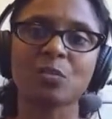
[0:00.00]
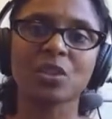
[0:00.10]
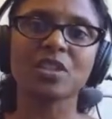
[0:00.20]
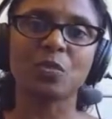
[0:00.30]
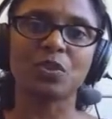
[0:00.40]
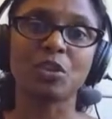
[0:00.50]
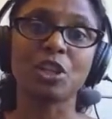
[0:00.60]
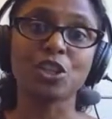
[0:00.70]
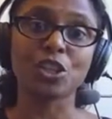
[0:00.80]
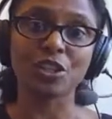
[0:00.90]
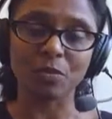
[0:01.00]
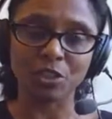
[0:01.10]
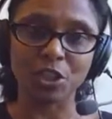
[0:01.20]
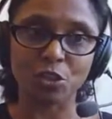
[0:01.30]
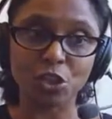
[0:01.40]
principle,
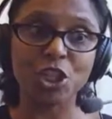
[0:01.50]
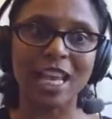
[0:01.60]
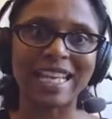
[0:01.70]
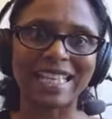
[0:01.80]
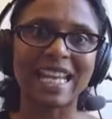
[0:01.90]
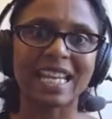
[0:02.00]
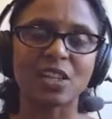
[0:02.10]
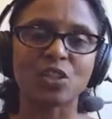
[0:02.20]
you know, sharing data.